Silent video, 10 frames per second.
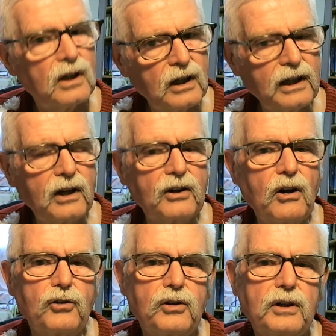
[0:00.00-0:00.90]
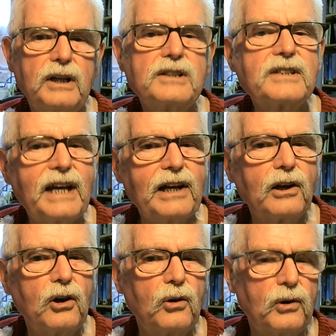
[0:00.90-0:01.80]
A little nod and say
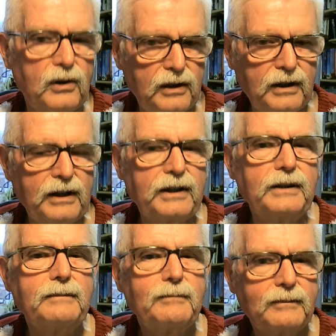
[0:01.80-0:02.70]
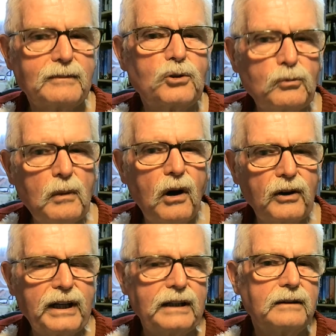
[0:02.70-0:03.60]
hello and good
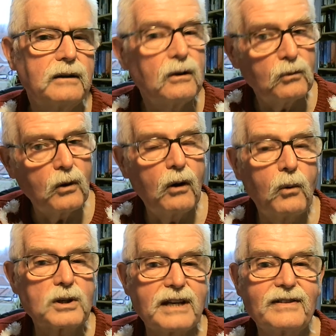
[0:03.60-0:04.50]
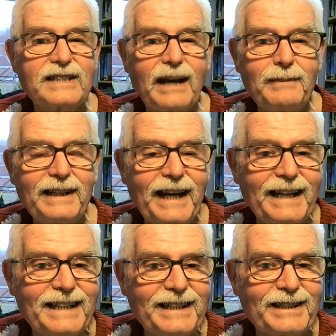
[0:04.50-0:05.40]
morning, or whatever time of
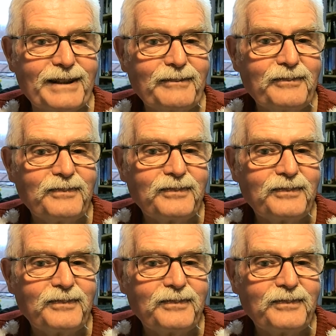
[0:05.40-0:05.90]
day it is.